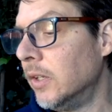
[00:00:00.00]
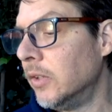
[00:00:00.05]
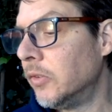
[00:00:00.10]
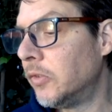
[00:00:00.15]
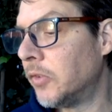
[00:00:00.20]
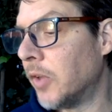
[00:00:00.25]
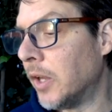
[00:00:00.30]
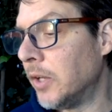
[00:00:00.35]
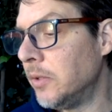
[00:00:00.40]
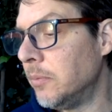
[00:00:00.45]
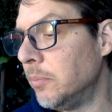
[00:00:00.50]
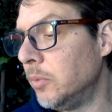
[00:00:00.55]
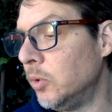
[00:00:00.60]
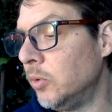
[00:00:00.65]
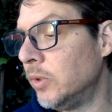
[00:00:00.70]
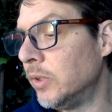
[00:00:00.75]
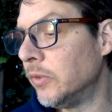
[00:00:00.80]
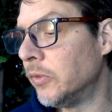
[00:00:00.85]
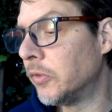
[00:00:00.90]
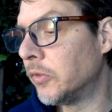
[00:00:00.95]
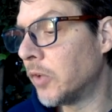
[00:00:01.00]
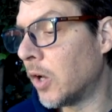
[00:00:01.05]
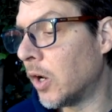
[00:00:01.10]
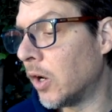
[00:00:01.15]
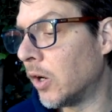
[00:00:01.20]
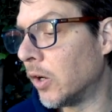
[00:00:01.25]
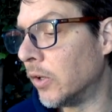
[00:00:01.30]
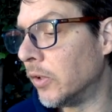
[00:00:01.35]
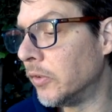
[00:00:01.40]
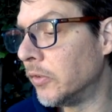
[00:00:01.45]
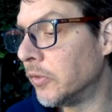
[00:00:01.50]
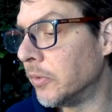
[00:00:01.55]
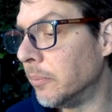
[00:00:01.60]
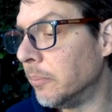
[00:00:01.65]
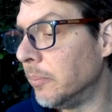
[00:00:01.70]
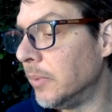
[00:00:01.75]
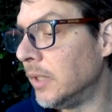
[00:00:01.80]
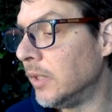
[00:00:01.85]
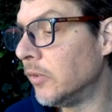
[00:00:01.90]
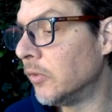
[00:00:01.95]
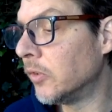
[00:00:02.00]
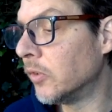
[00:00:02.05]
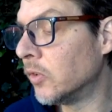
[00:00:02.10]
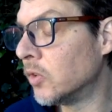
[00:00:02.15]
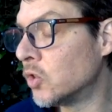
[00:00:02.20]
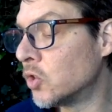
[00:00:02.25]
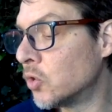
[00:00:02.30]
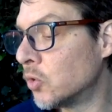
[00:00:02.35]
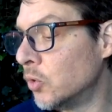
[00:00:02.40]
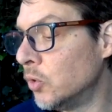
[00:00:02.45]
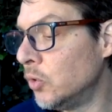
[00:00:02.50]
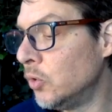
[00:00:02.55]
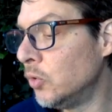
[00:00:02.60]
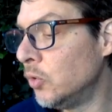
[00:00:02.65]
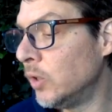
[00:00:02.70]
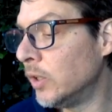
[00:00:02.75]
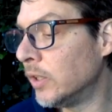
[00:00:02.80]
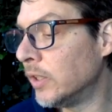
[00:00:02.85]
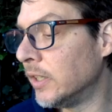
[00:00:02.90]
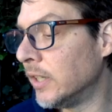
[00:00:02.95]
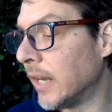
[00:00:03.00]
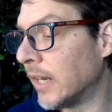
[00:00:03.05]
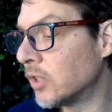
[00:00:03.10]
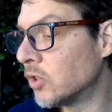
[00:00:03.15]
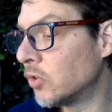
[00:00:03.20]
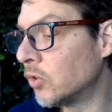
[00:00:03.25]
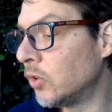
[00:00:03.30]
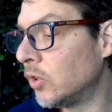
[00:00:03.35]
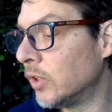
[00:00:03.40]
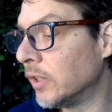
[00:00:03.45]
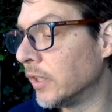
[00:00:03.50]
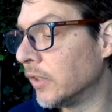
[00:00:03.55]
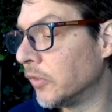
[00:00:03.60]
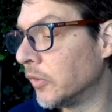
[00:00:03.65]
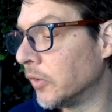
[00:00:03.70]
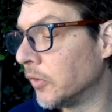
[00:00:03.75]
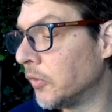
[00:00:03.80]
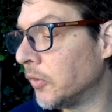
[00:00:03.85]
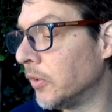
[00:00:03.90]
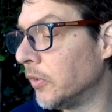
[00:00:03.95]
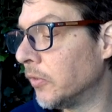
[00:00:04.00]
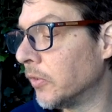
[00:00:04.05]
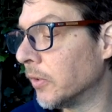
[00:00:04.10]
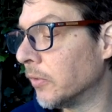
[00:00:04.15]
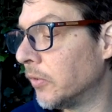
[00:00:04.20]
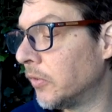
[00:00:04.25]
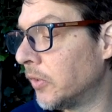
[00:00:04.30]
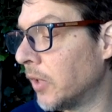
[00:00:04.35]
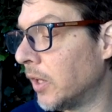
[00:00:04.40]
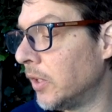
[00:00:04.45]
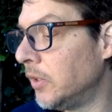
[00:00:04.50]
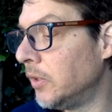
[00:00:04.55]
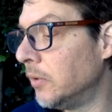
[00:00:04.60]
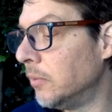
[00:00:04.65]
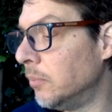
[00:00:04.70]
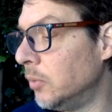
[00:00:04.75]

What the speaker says: Sun, moon, and stars means the true natural existence of sun,